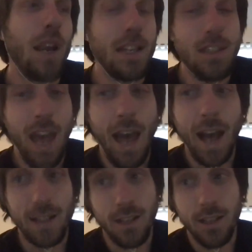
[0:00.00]

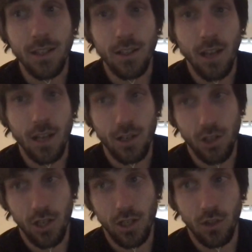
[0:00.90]
act on a
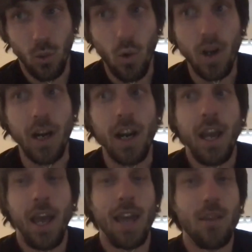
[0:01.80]
judge's order.
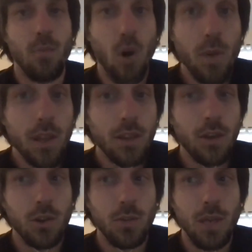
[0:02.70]
And the moment that
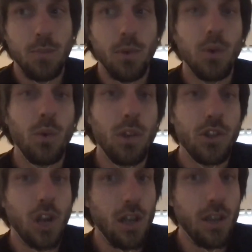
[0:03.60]
those people
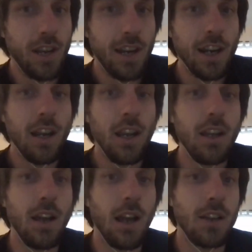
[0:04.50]
withdraw their
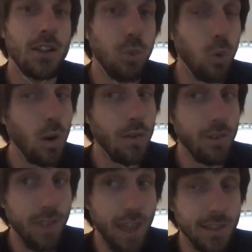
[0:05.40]
support for
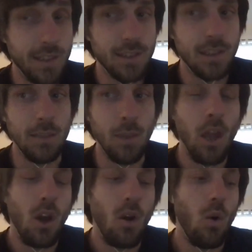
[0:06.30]
that system,
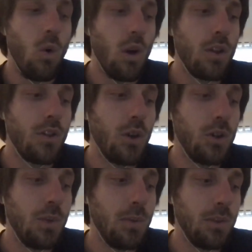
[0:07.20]
or
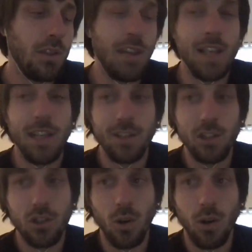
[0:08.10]
those people decide not
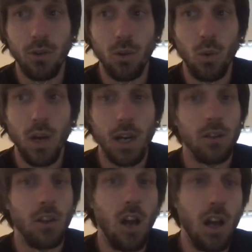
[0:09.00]
to show up for work,
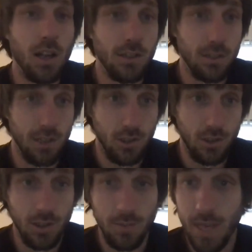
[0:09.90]
law is
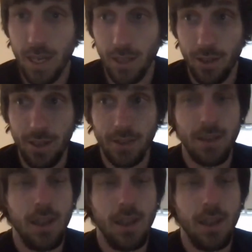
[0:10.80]
essentially meaningless.